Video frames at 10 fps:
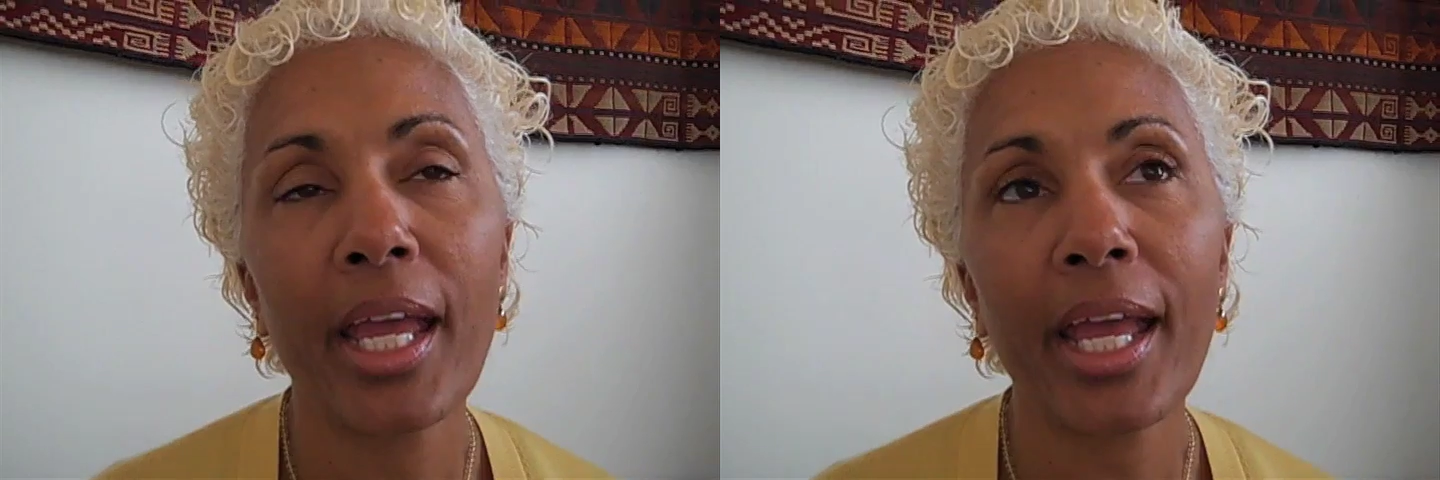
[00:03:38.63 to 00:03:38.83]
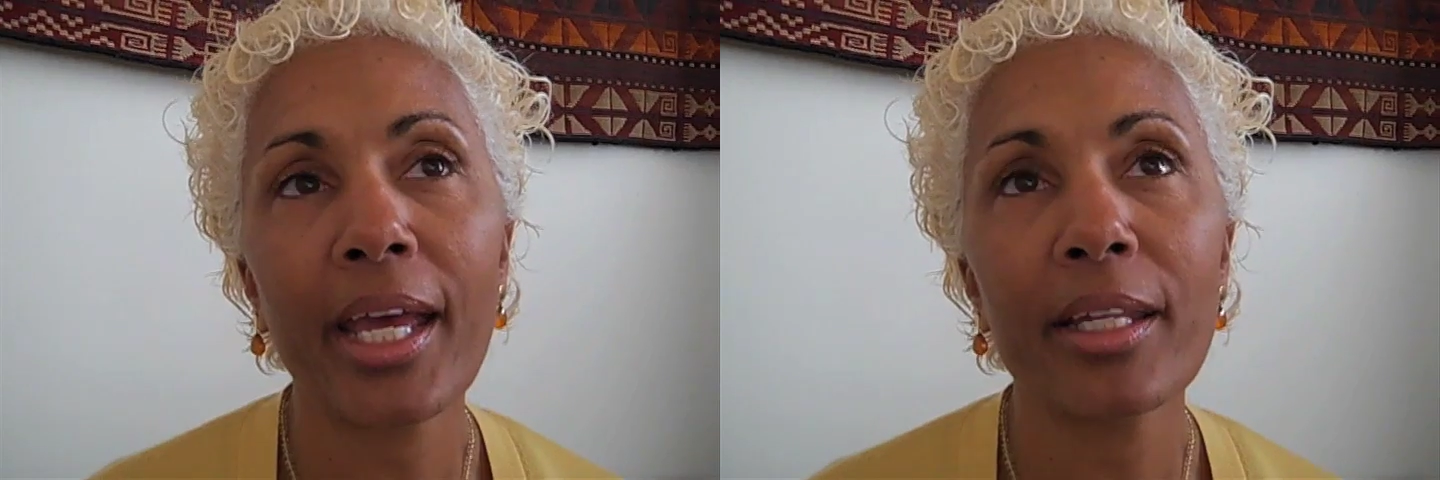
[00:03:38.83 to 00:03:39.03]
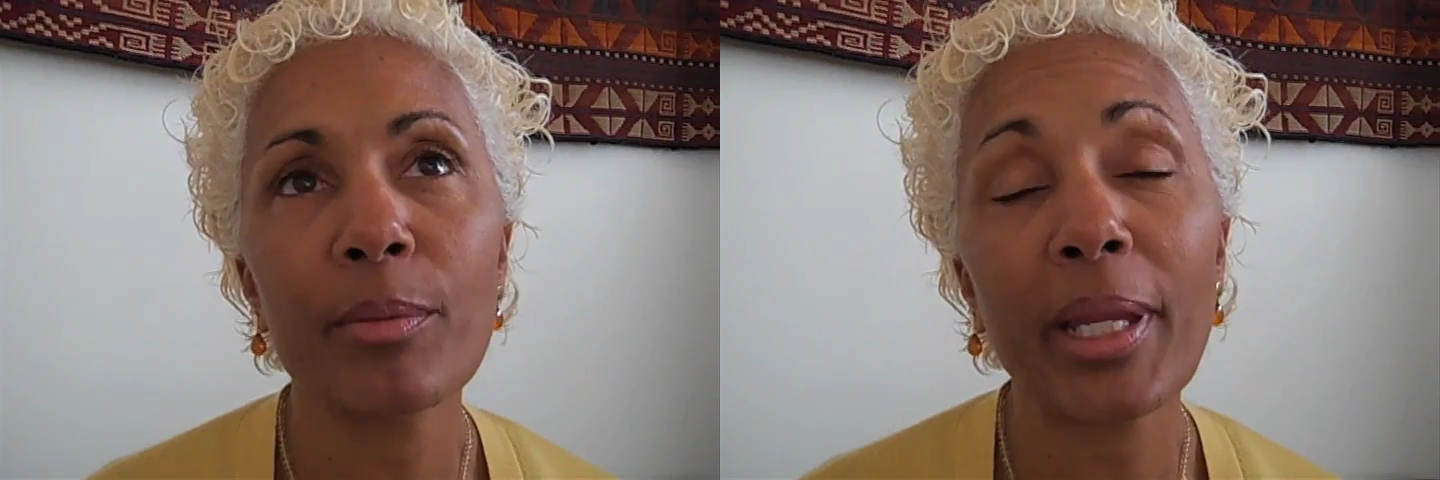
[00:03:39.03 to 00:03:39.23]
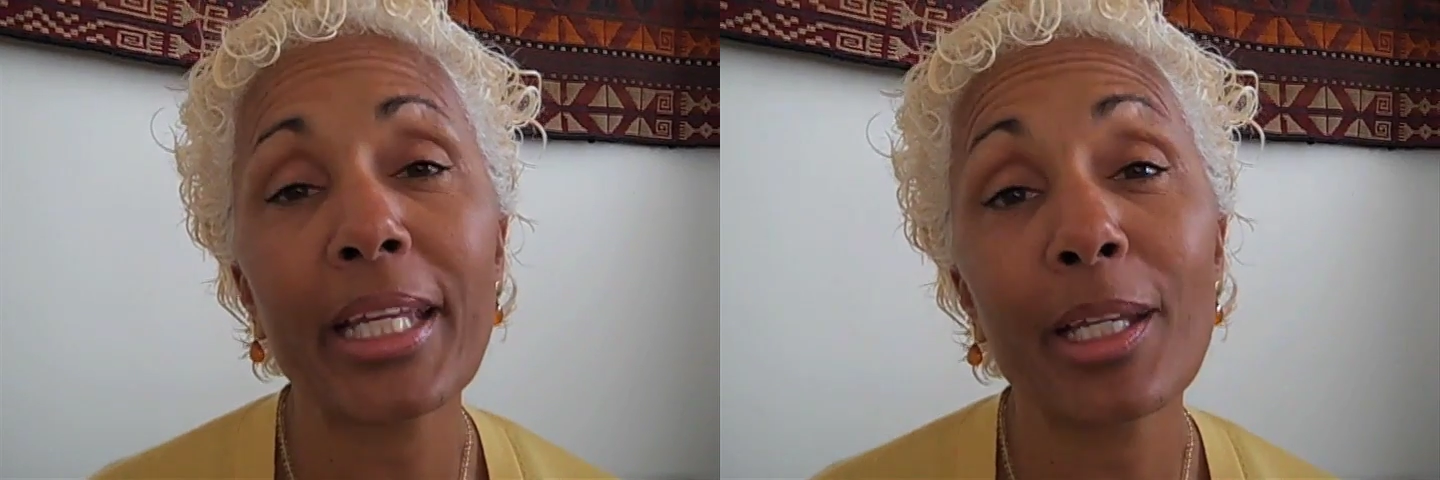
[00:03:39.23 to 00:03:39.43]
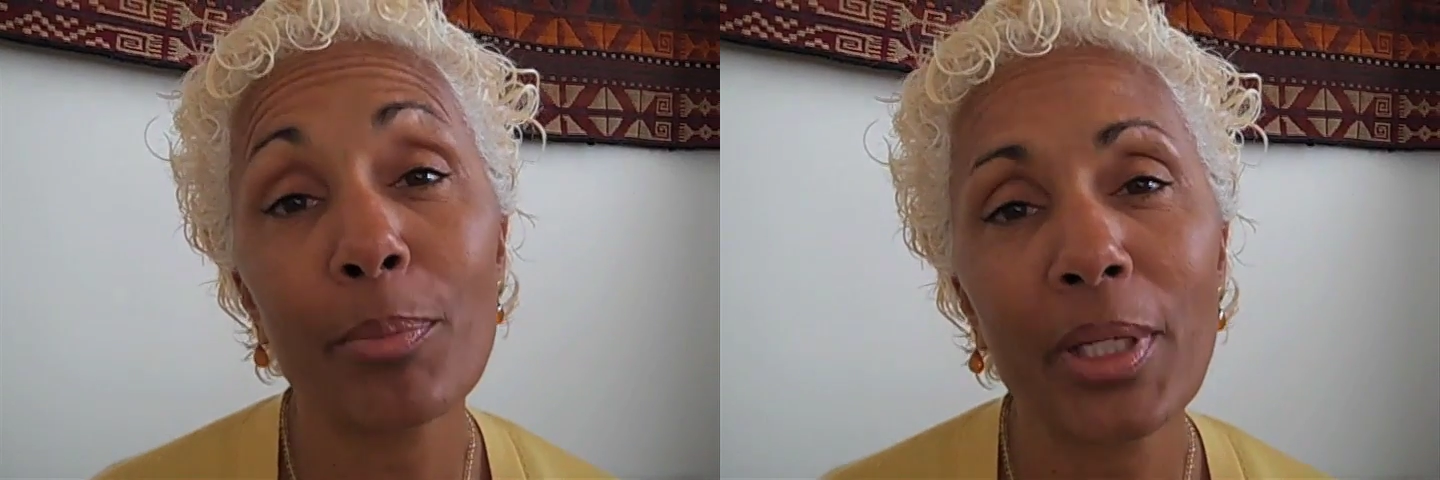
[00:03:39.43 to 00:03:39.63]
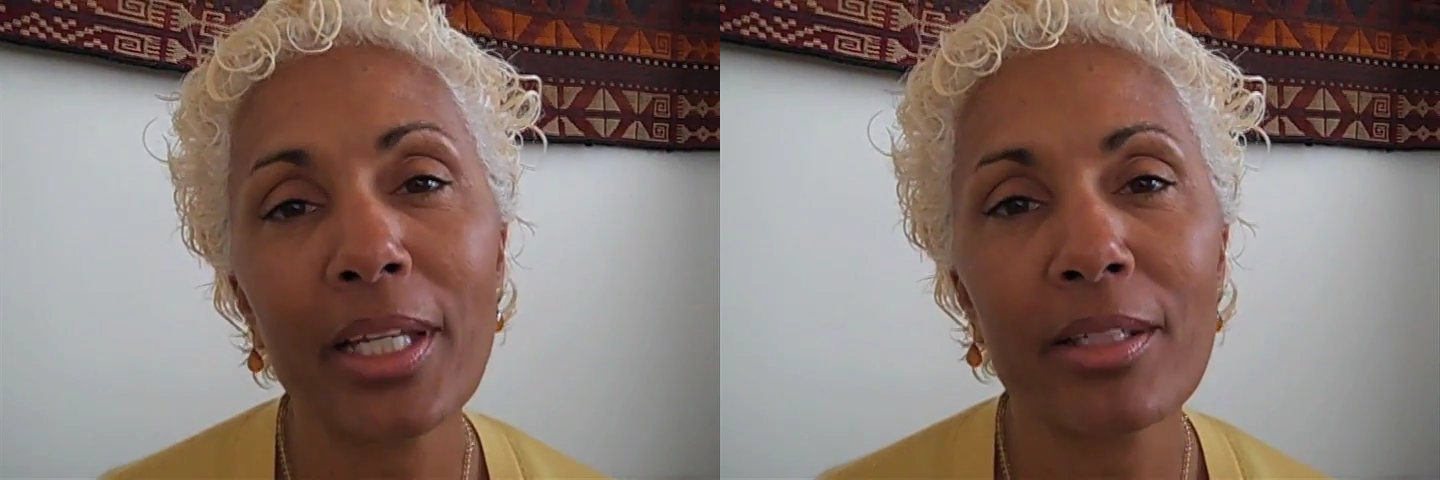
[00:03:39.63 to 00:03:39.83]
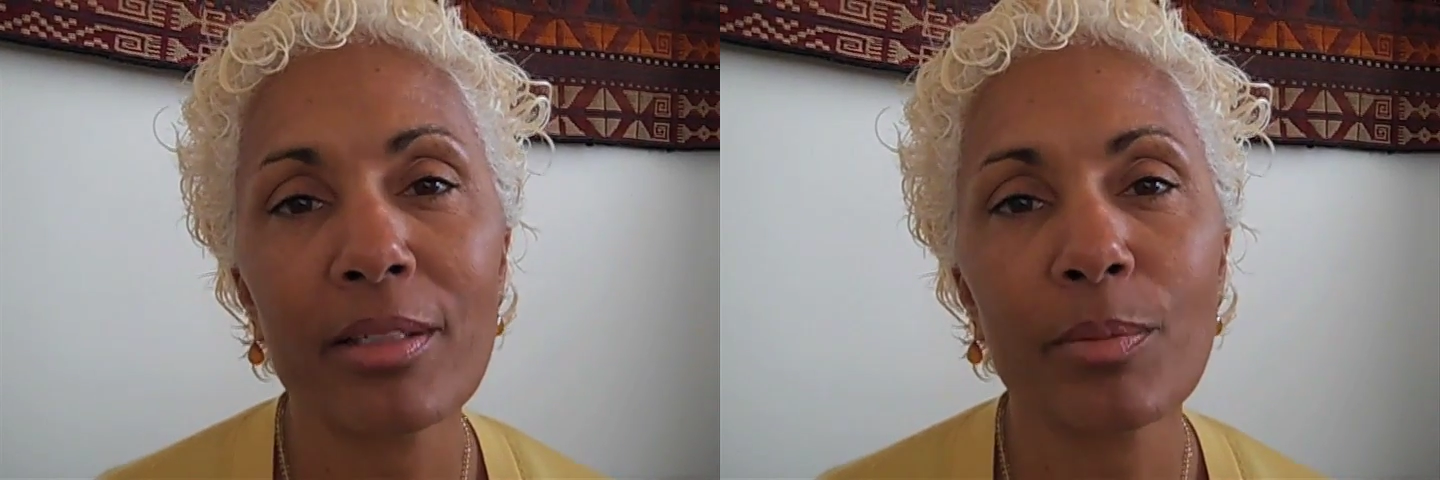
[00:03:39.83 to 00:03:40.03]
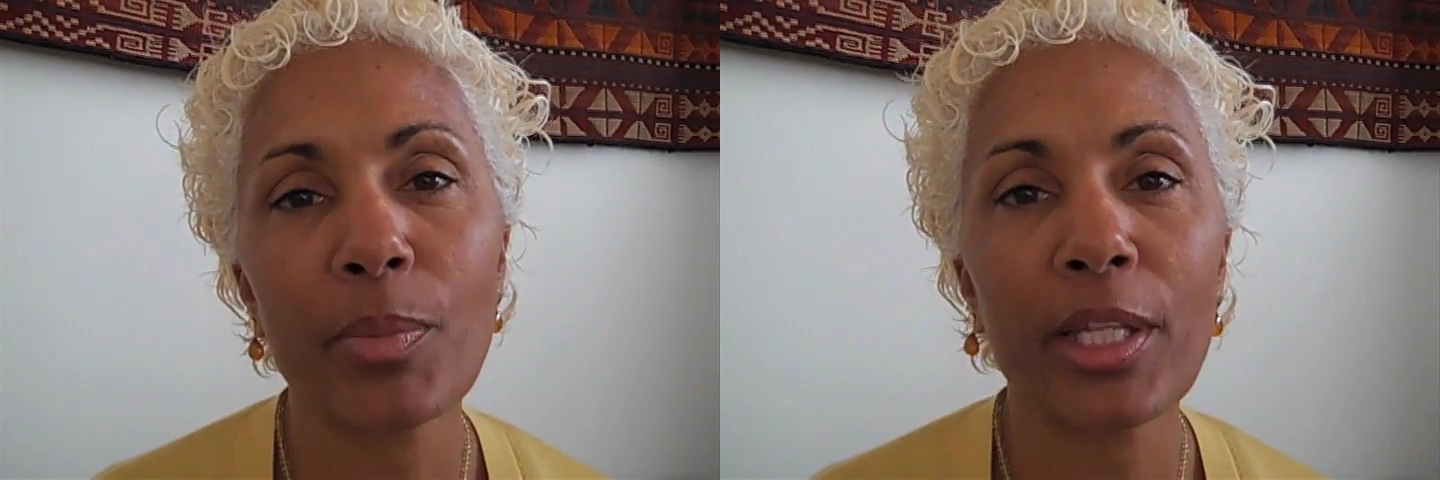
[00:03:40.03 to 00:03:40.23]
and making
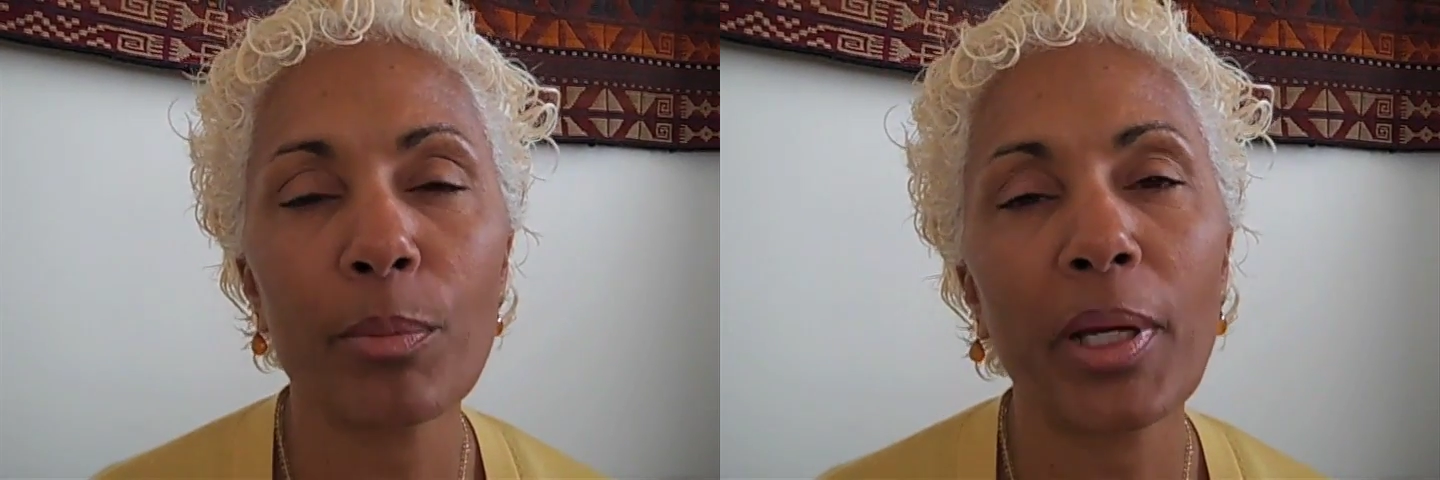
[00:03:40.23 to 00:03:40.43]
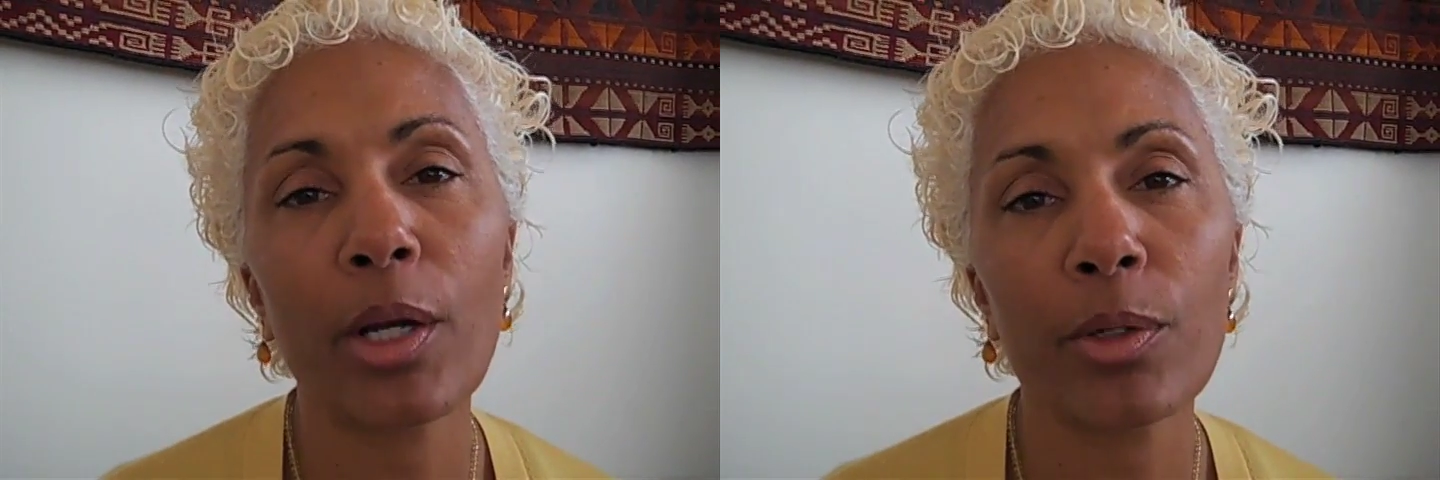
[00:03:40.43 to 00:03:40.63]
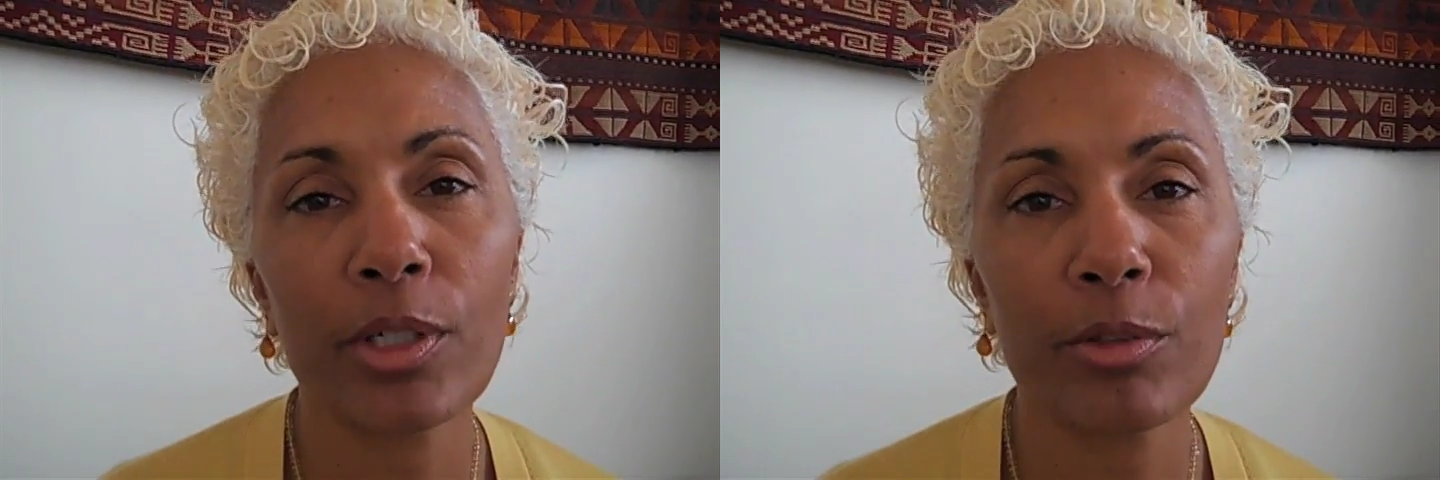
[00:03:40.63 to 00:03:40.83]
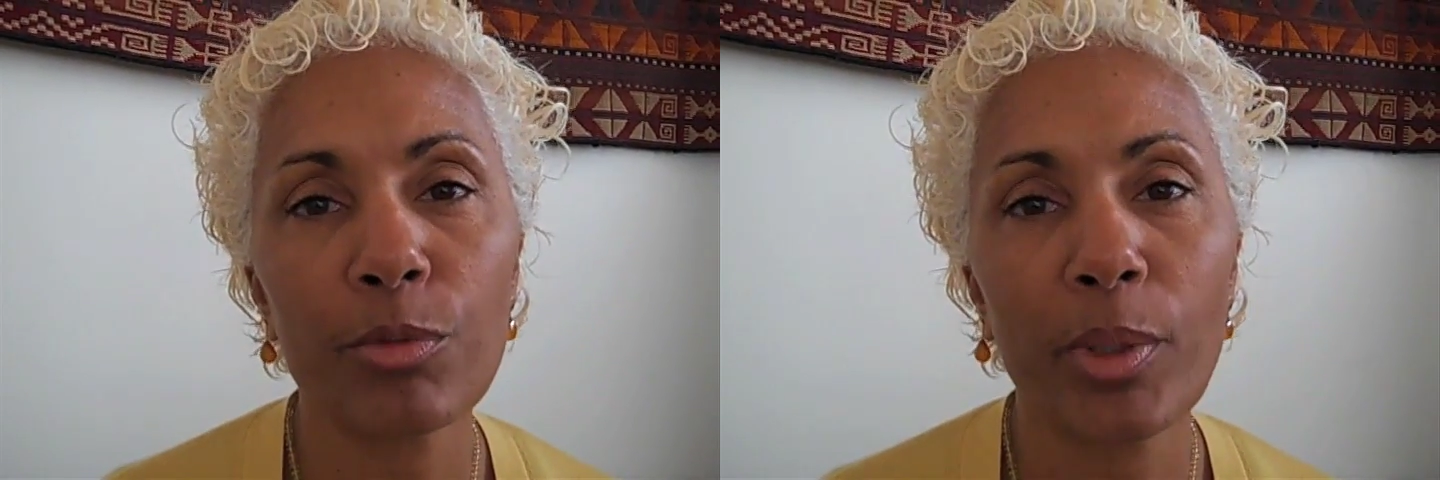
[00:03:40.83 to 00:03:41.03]
peace by the power of